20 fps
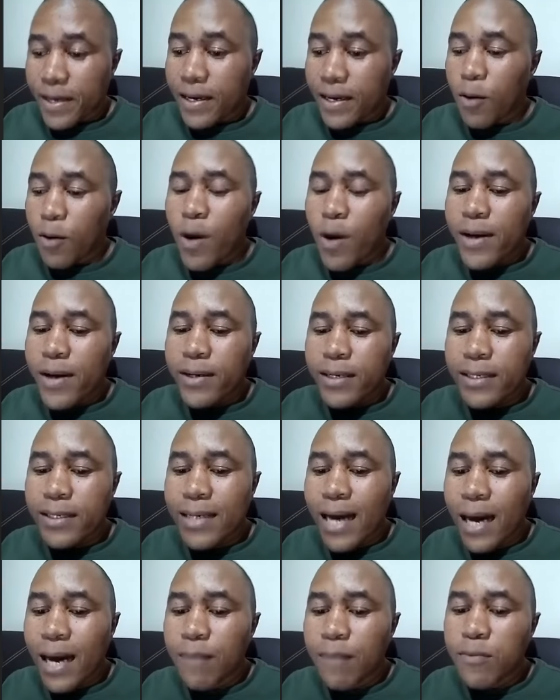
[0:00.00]
When it
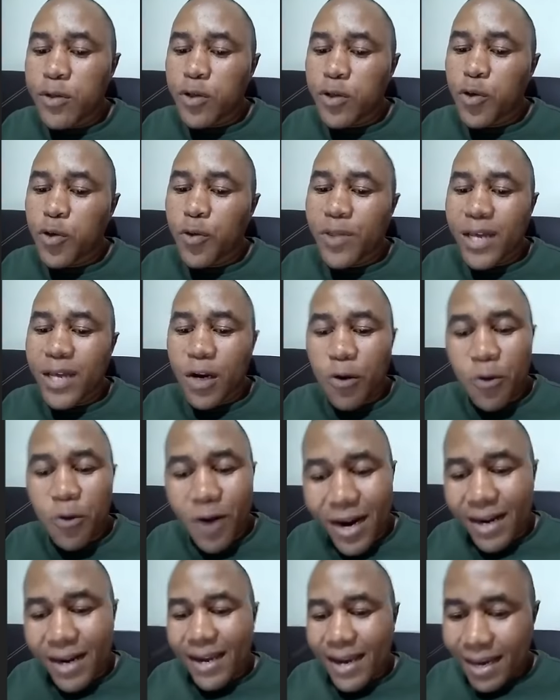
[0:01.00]
comes to the
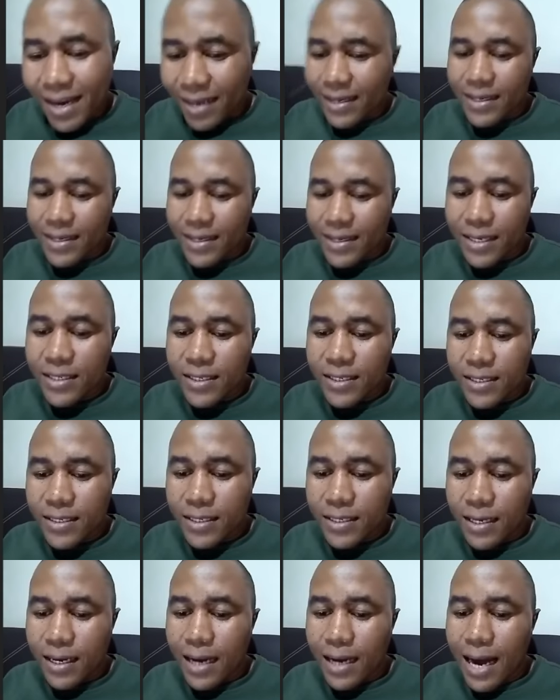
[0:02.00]
rural
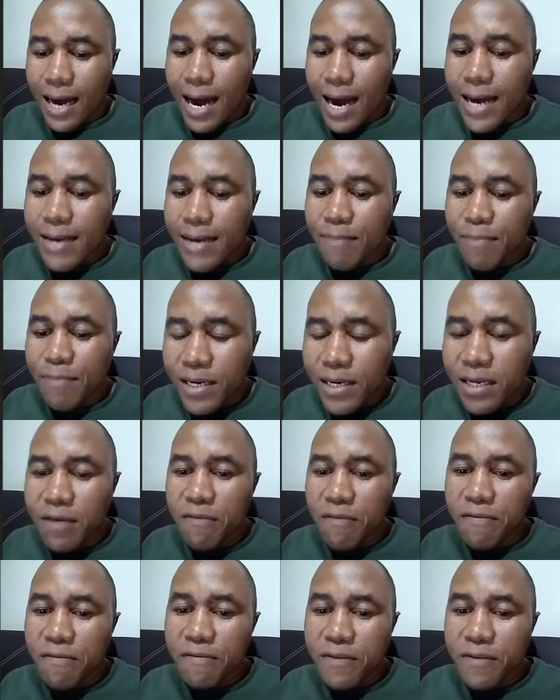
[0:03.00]
areas, I
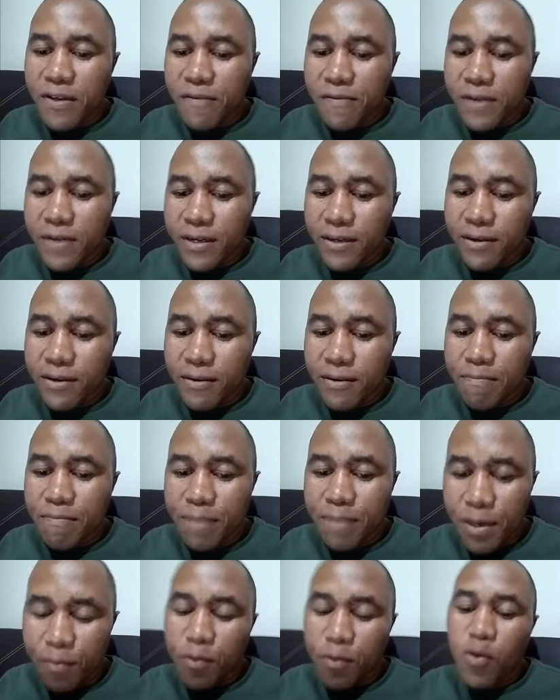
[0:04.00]
believe even
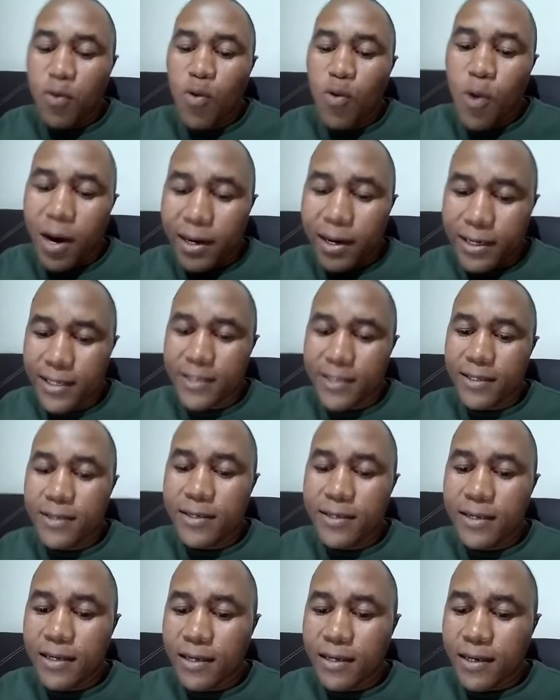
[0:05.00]
people who are
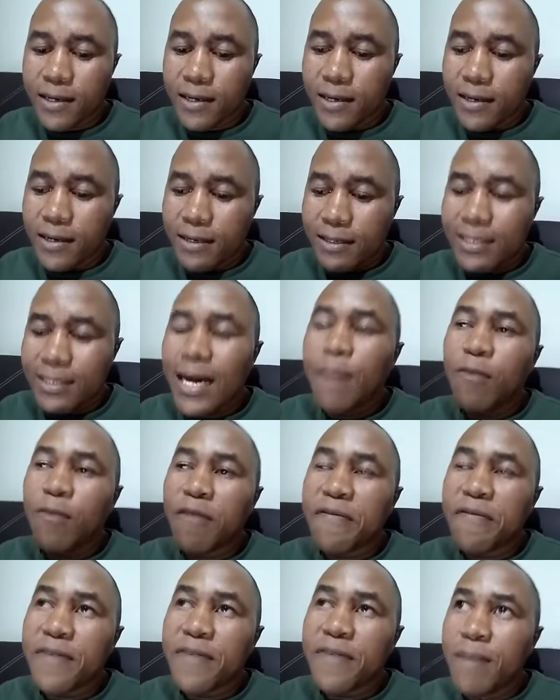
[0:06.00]
listening, some
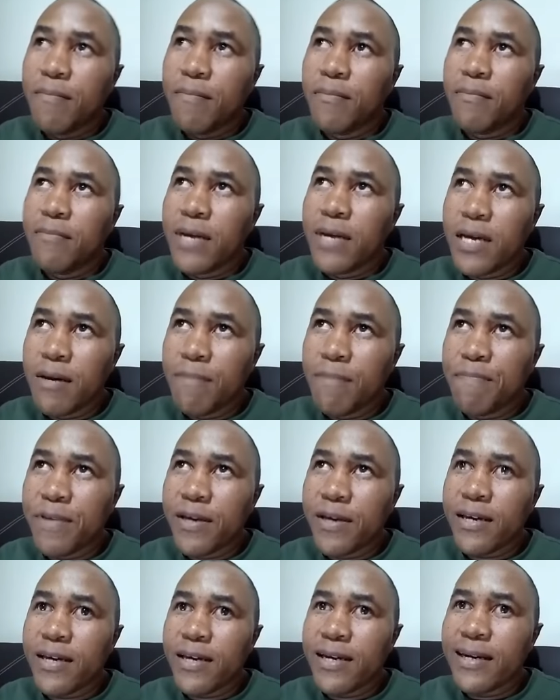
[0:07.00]
of them may
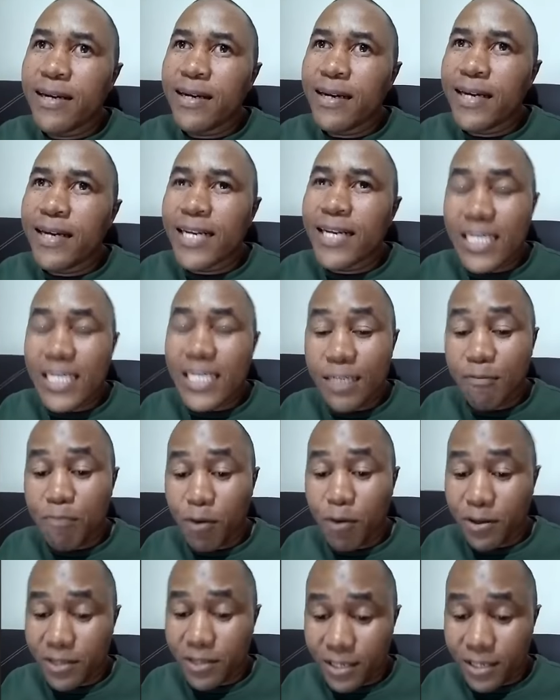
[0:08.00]
be in leadership
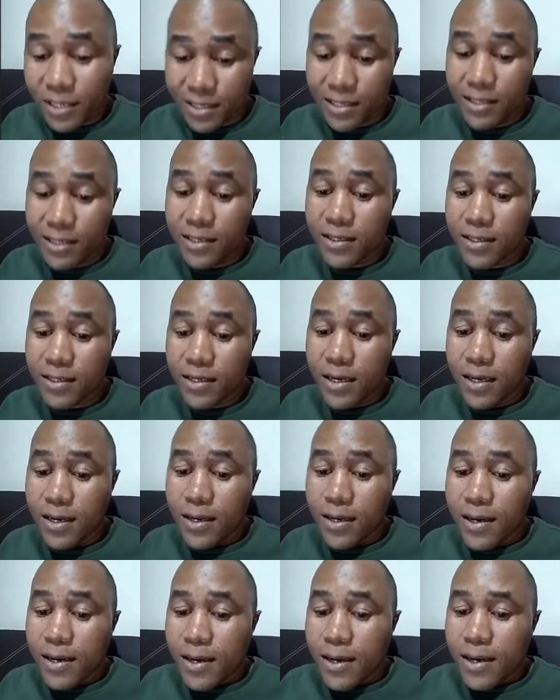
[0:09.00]
positions.
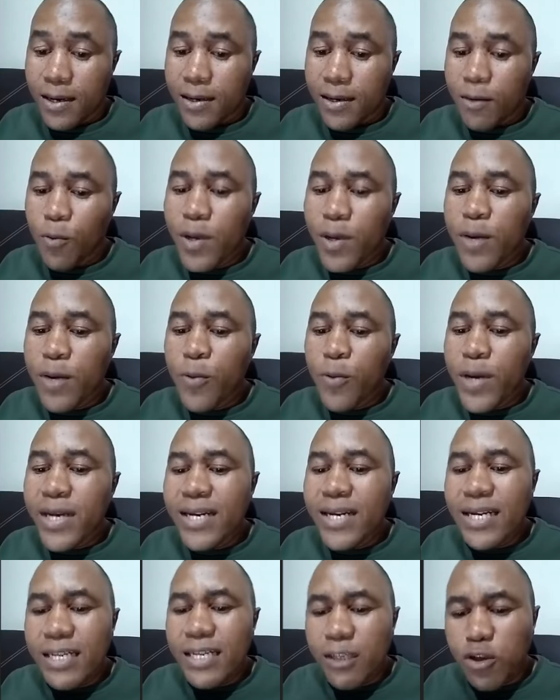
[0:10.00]
We, we
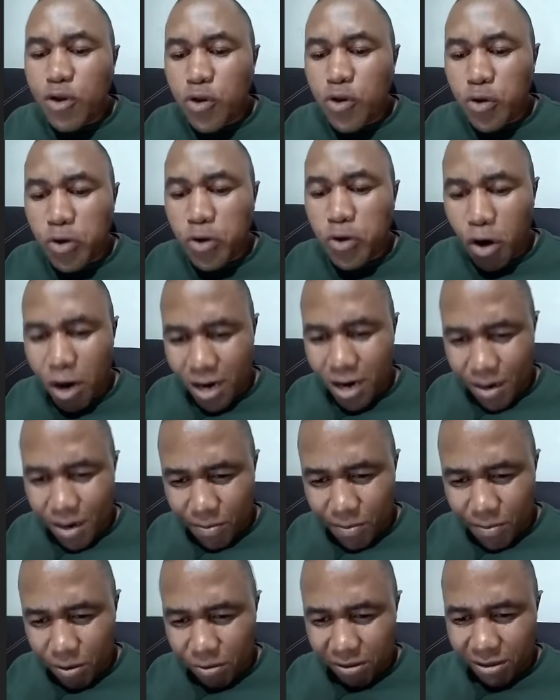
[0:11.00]
need to talk
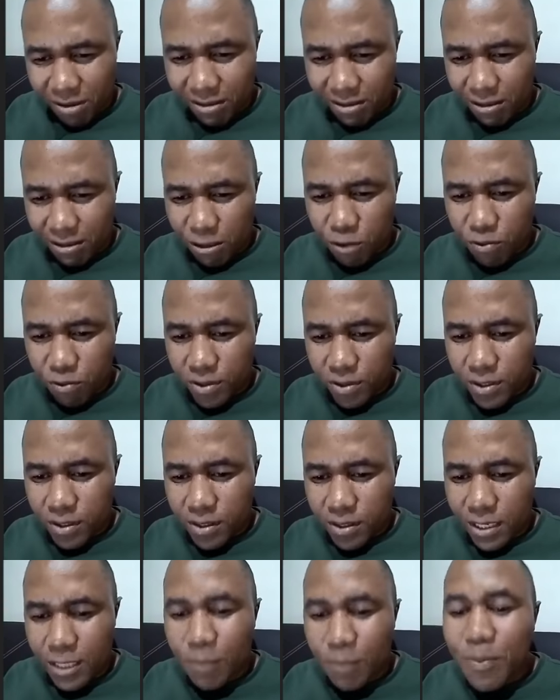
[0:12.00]
about these
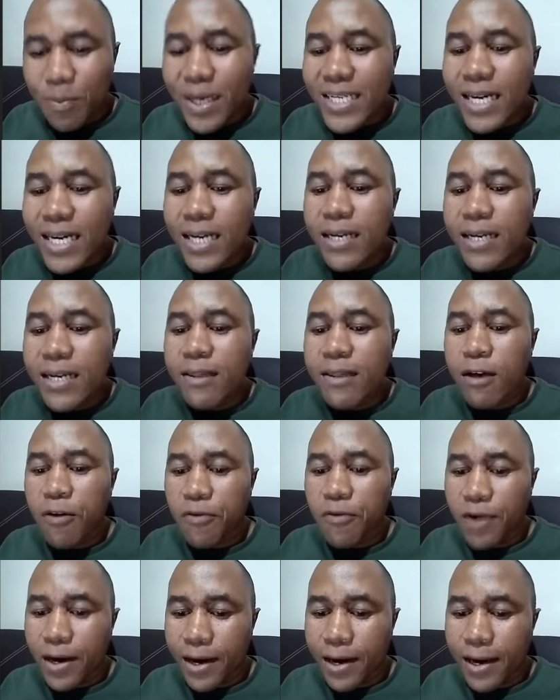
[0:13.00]
issues, especially in the
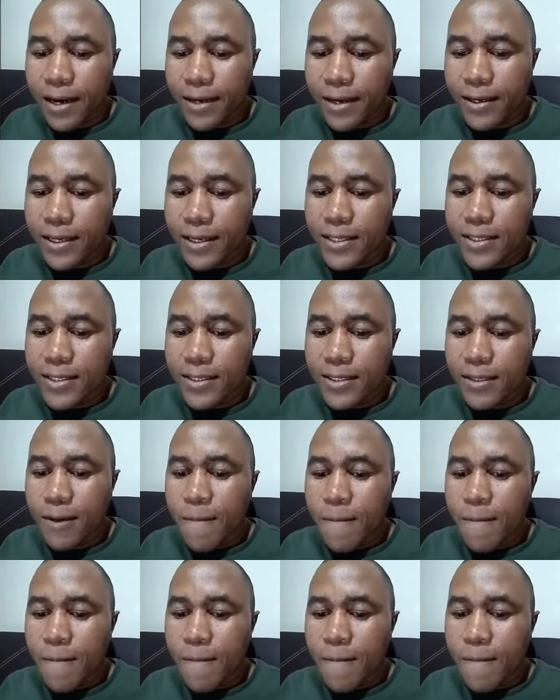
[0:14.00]
rural areas.